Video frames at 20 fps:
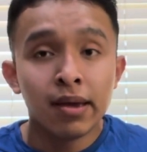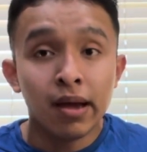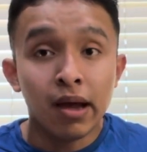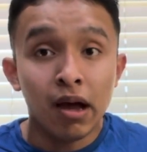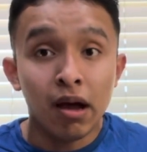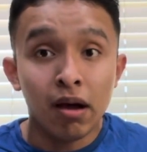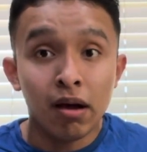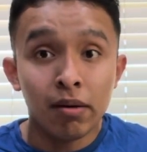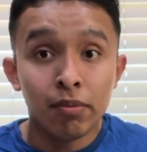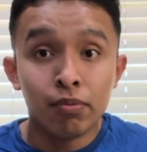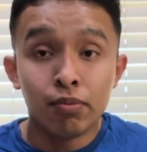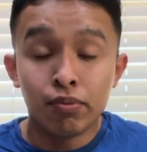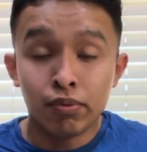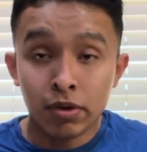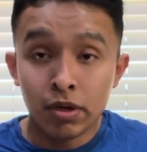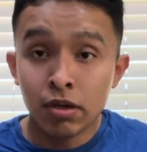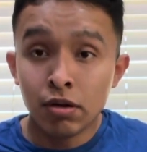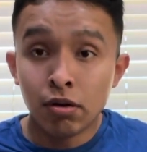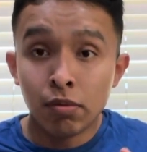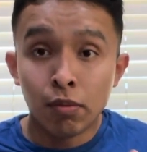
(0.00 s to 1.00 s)

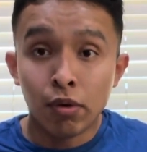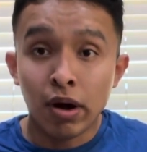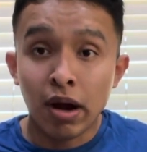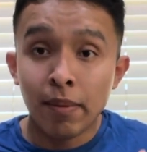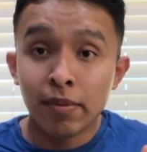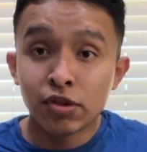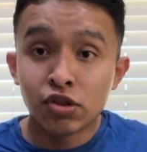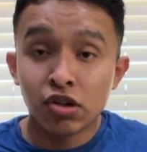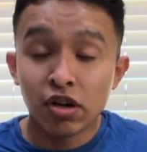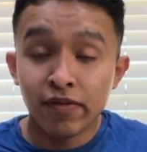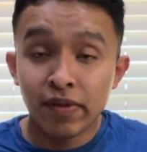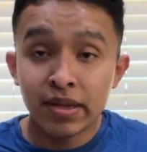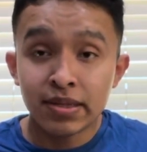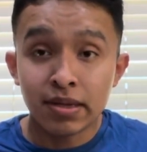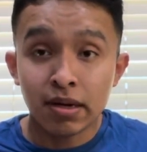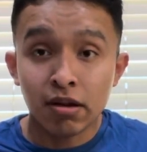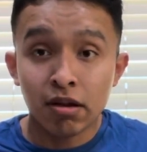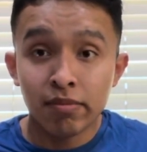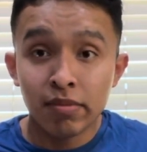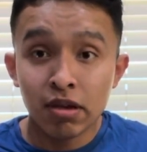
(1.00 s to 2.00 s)
More amateur events
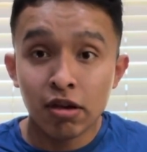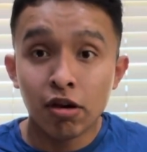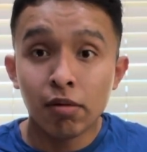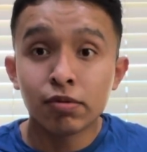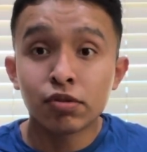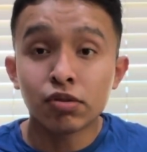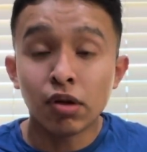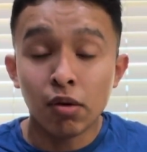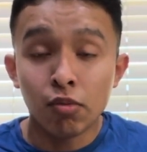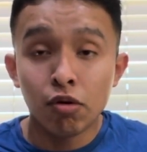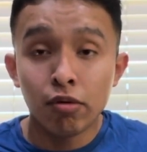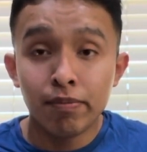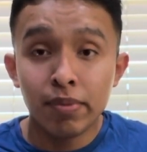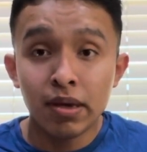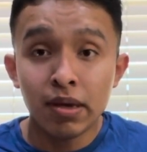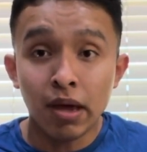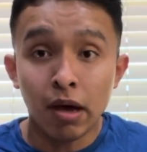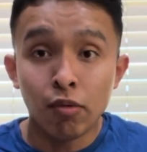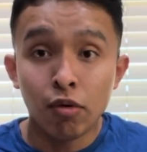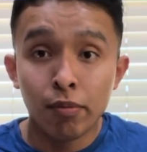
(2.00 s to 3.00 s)
are coming up, so I will
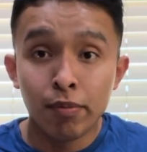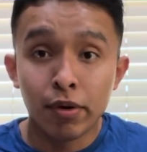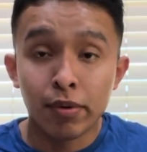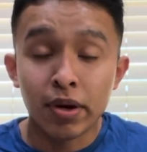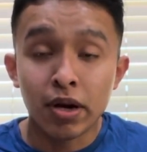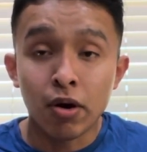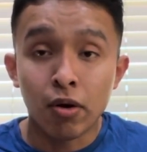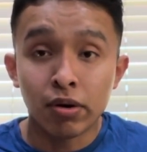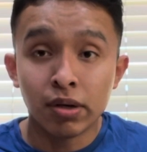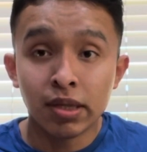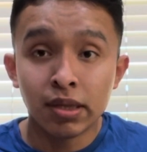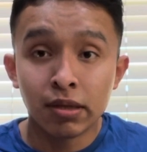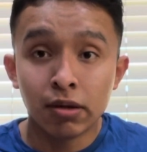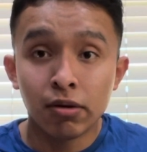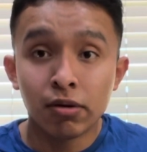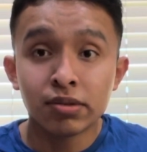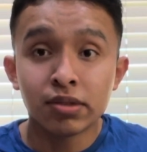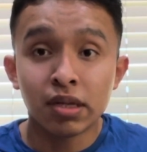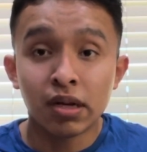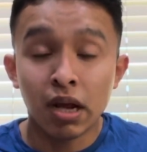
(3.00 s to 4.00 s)
be recording
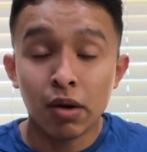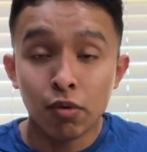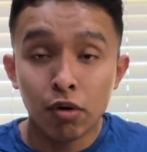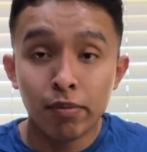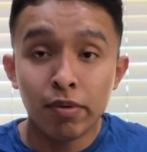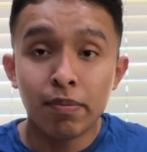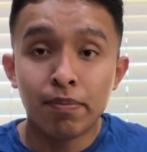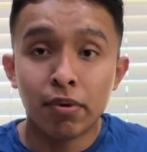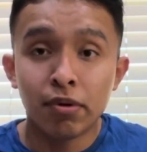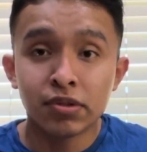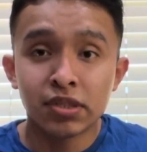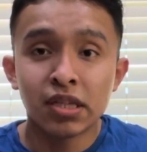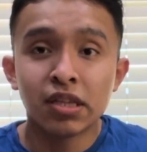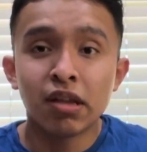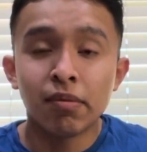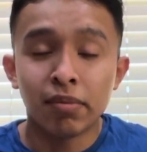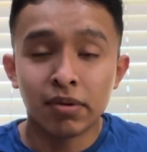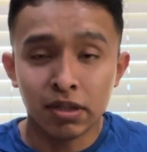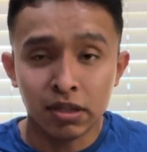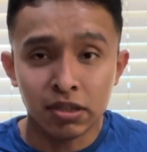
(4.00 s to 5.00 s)
those, and I will be posting
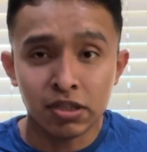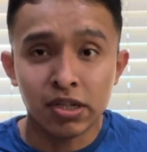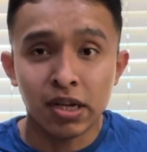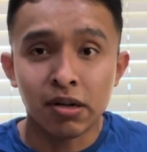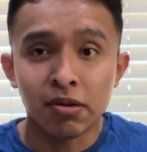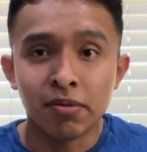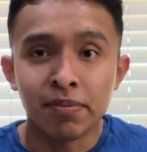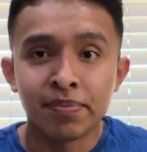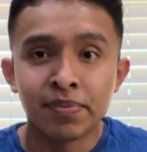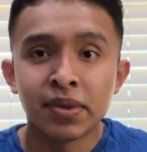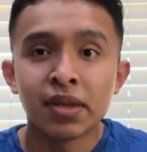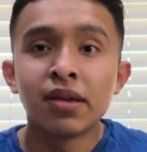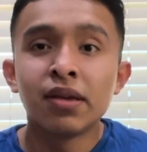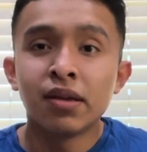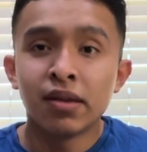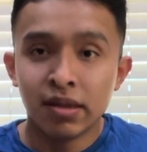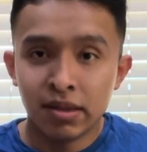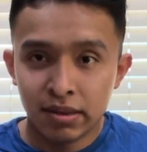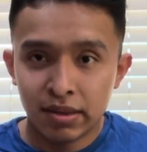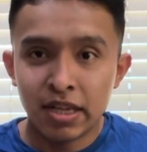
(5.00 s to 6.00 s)
them on the channel.
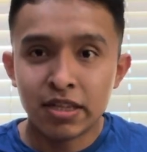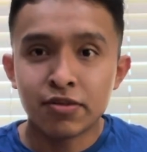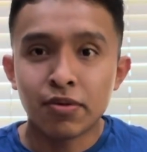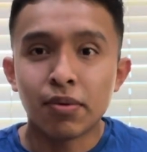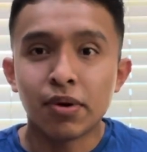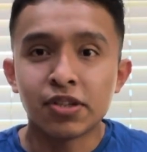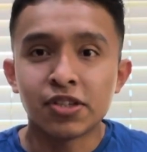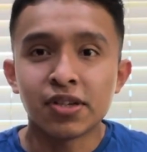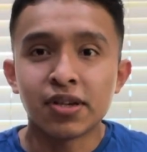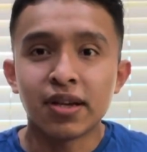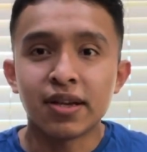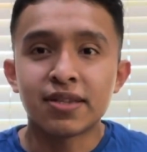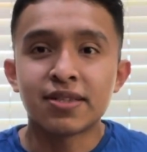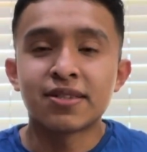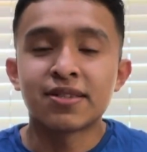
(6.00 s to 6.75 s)
Thanks for watching, guys.